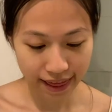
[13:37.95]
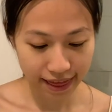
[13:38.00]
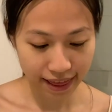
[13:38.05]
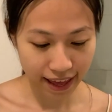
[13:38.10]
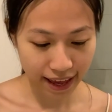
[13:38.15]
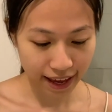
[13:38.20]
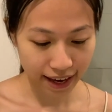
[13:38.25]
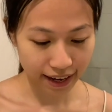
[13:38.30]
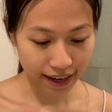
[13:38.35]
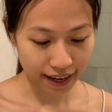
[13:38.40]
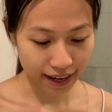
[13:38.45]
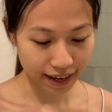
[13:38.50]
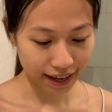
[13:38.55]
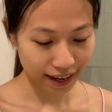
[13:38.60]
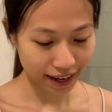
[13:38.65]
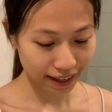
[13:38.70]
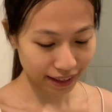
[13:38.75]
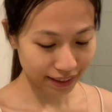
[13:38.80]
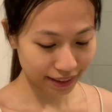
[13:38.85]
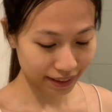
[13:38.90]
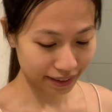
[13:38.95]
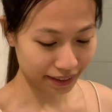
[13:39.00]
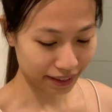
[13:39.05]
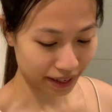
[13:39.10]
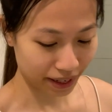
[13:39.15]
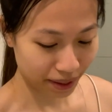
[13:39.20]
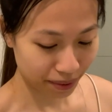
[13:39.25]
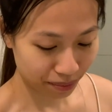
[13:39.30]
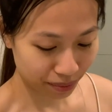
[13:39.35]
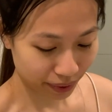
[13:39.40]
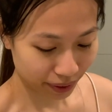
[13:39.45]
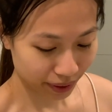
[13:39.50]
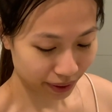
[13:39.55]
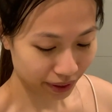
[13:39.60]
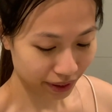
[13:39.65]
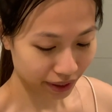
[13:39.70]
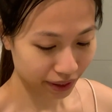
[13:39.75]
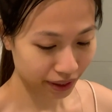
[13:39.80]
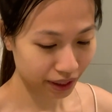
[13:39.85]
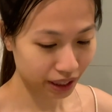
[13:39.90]
And next up,
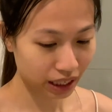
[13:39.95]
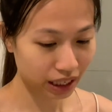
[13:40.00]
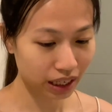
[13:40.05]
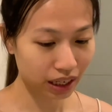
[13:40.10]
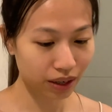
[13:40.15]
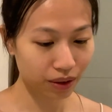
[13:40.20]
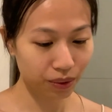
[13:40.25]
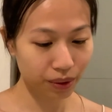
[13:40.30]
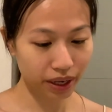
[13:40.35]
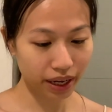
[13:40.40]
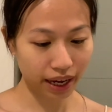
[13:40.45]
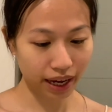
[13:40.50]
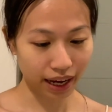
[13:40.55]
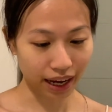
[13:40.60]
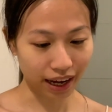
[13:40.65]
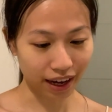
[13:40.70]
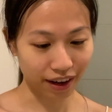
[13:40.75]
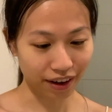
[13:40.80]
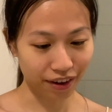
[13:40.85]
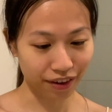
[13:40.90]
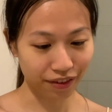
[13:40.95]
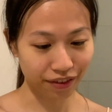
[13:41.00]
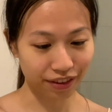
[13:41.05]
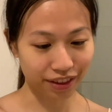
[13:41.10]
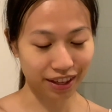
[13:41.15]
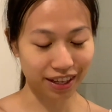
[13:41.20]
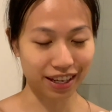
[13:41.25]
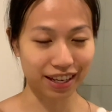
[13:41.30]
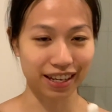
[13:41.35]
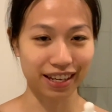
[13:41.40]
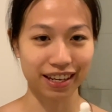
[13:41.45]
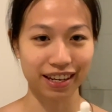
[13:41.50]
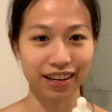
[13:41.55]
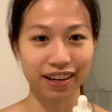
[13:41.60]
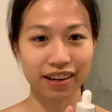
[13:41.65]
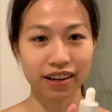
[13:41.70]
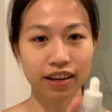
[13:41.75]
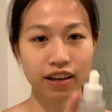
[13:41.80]
we have the